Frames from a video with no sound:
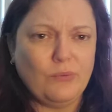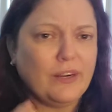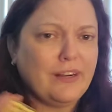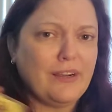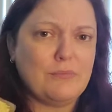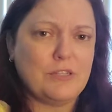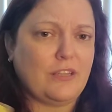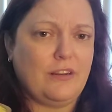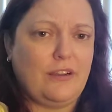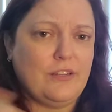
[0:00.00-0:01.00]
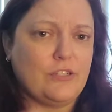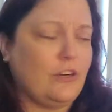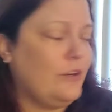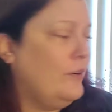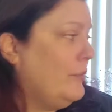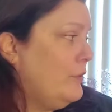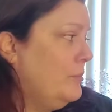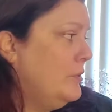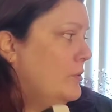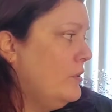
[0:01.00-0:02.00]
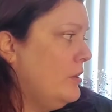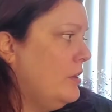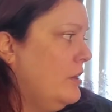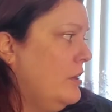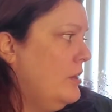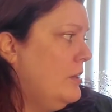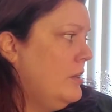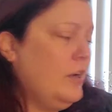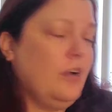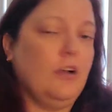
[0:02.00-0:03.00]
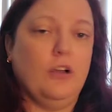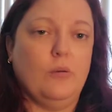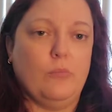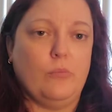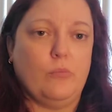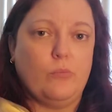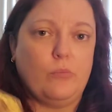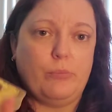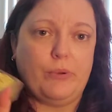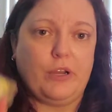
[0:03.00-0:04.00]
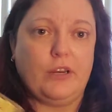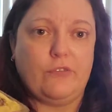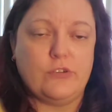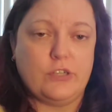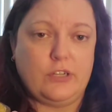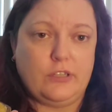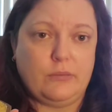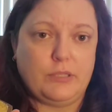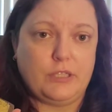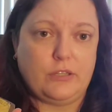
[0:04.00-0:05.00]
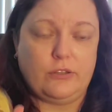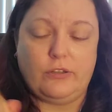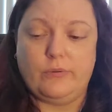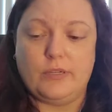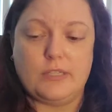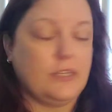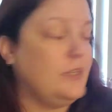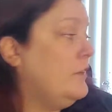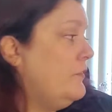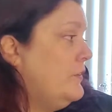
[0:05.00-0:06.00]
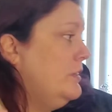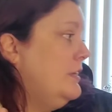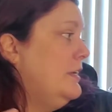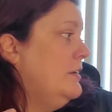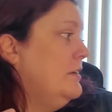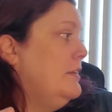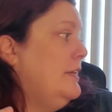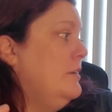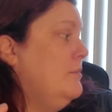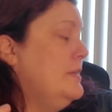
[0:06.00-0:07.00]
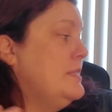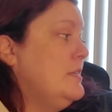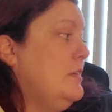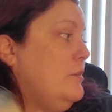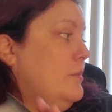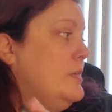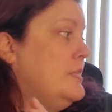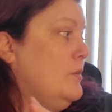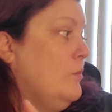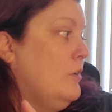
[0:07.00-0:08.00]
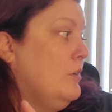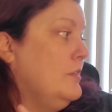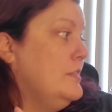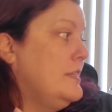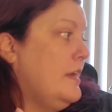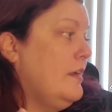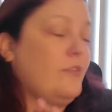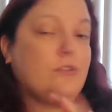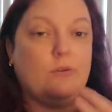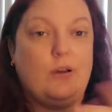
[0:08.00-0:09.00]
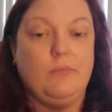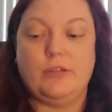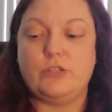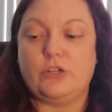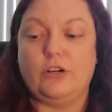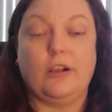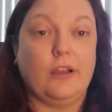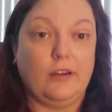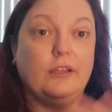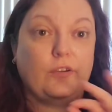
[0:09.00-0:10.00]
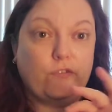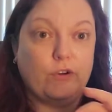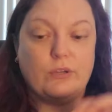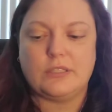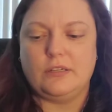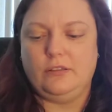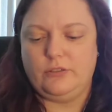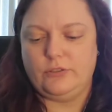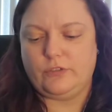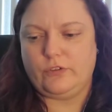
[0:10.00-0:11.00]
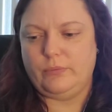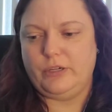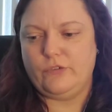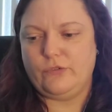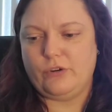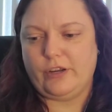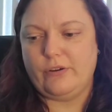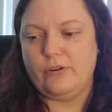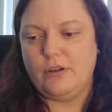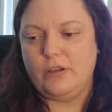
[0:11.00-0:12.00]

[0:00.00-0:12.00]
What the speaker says: right now I'm just going to kind of start going through them in order. But if there's anything in particular you want to see, definitely. Kim, I see you want to see World and Death, so I'll make sure and kind of like focus in on those for a minute for you.